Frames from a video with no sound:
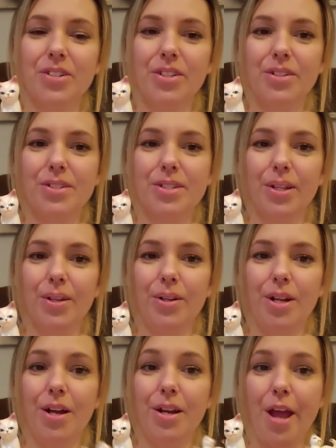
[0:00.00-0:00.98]
She looks a
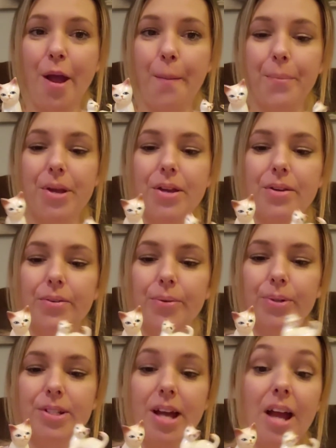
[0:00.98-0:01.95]
little unhappy
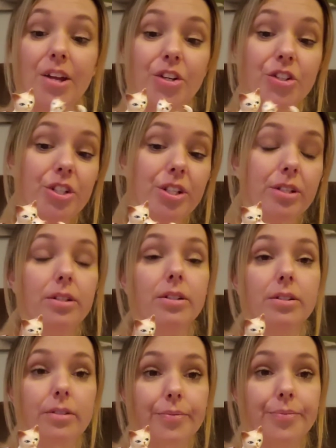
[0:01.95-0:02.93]
or tired.
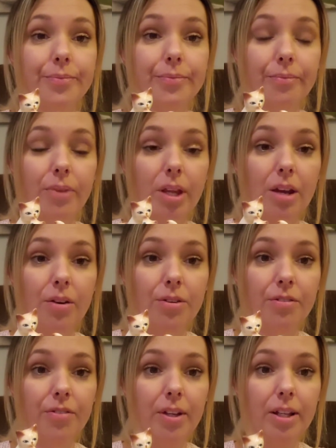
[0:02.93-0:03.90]
I
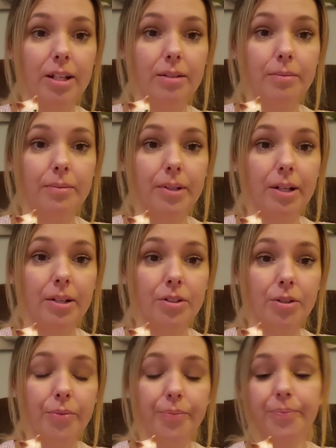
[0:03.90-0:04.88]
know the feeling. I
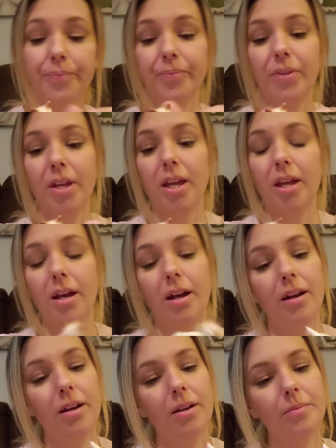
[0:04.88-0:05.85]
do.
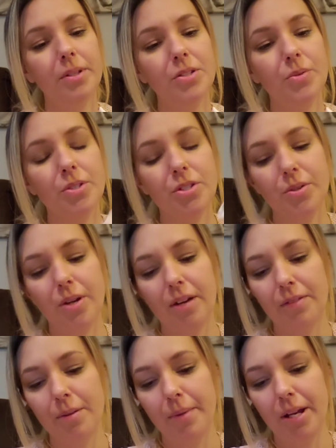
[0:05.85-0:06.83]
Um, these ones do
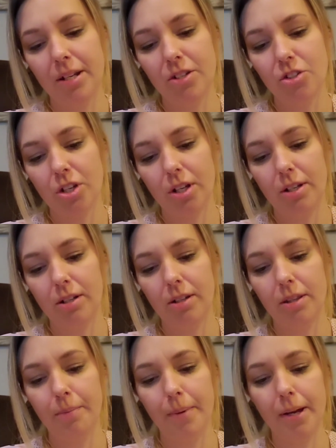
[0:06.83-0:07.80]
have the Made in China
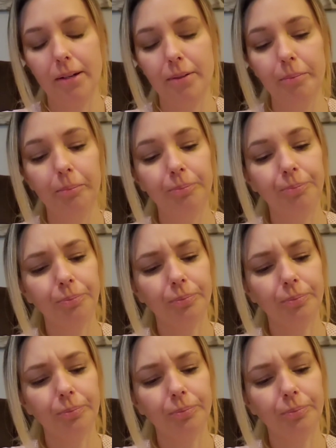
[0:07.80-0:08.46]
on the bottom.